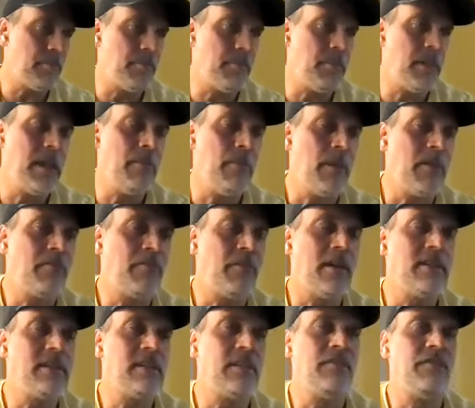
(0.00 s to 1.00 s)
me, my
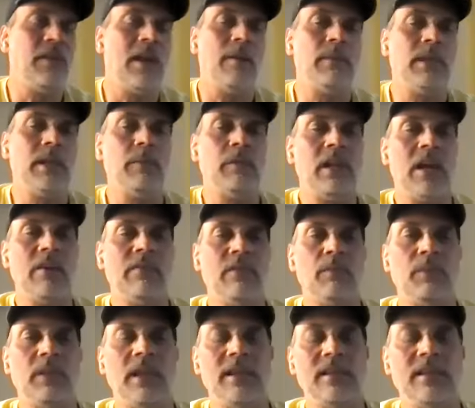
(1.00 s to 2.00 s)
friends, and family would have
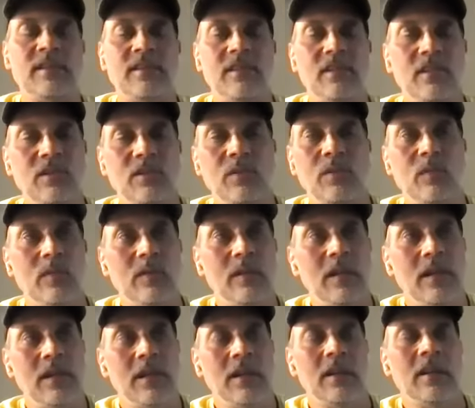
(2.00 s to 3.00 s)
a place to
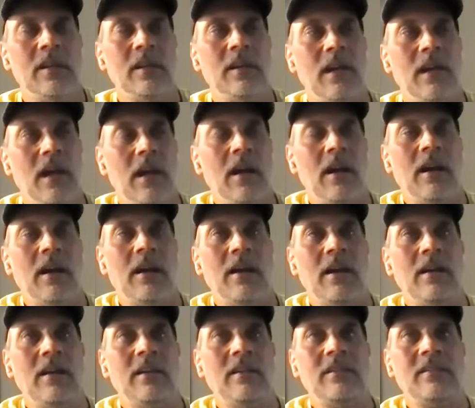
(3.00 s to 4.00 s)

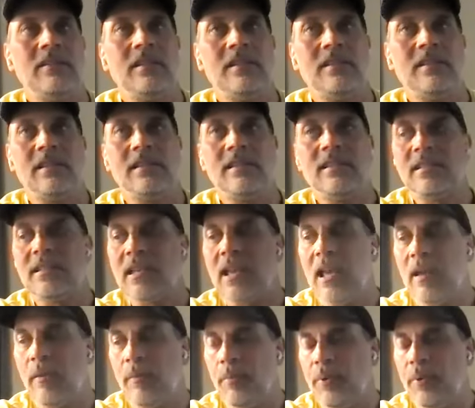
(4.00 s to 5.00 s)
just
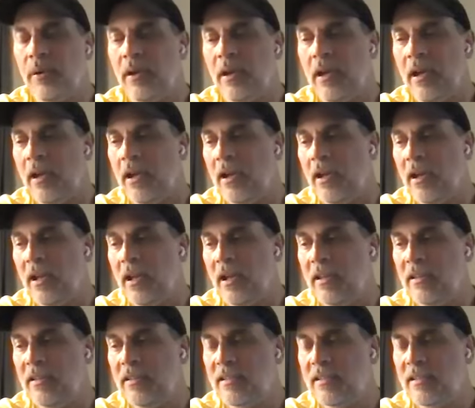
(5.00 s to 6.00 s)
escape
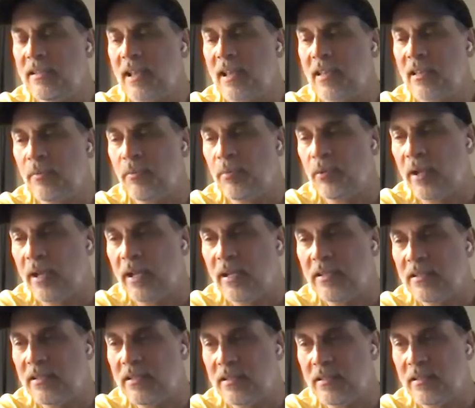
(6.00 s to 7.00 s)
and
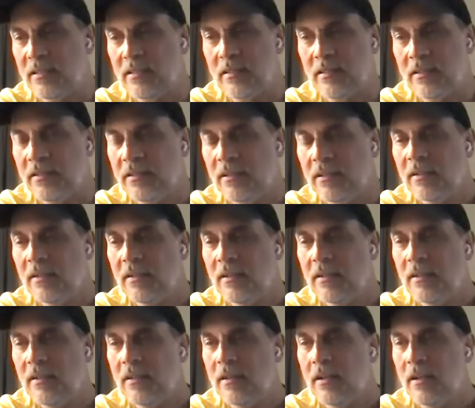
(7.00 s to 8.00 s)
celebrate
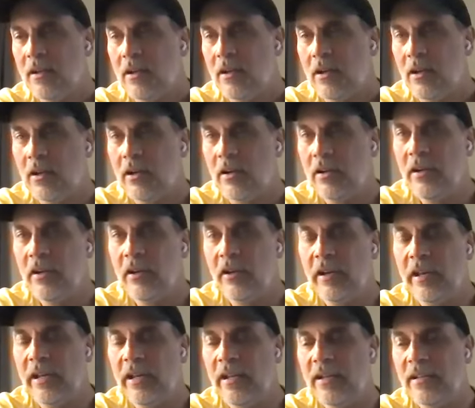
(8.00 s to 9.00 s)
our
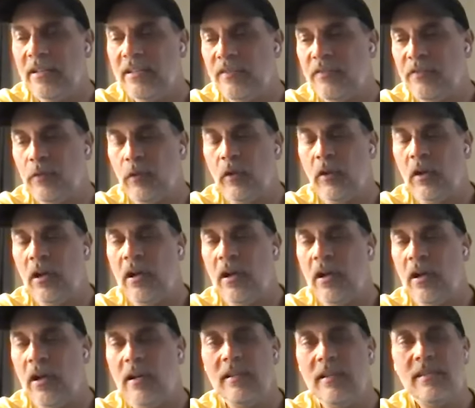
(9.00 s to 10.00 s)
nerdiness for
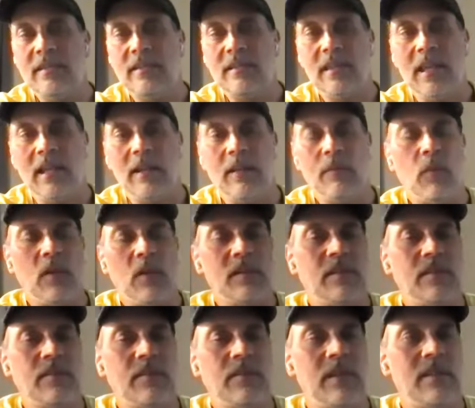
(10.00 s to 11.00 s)
us. That
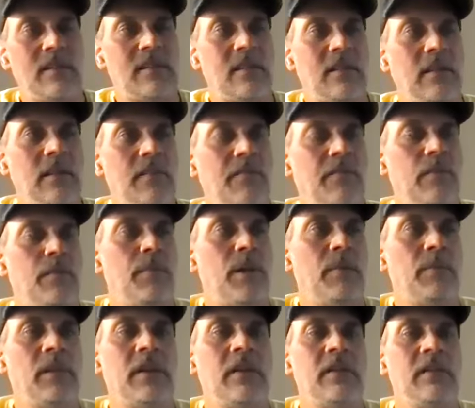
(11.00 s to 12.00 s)
wasn't necessarily for
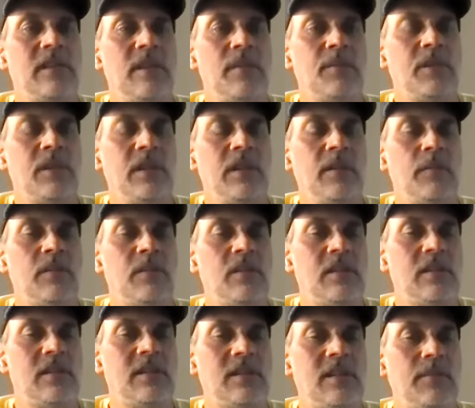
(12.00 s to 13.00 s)
public consumption. It was
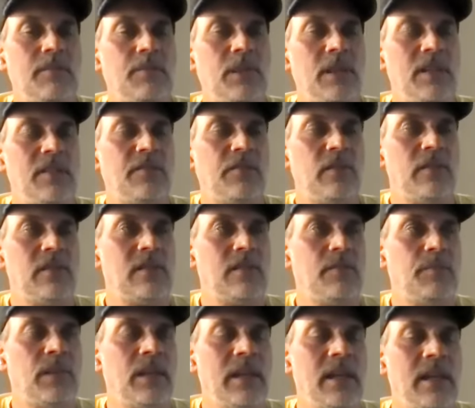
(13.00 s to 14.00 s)
just a place for us to
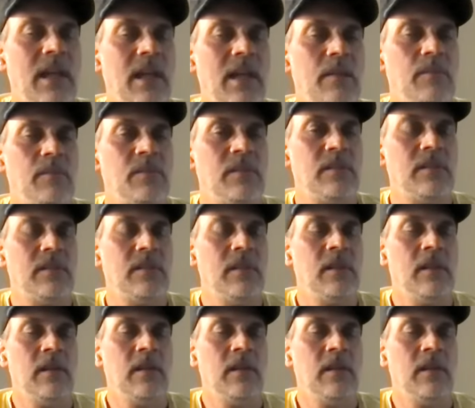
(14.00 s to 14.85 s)
play games and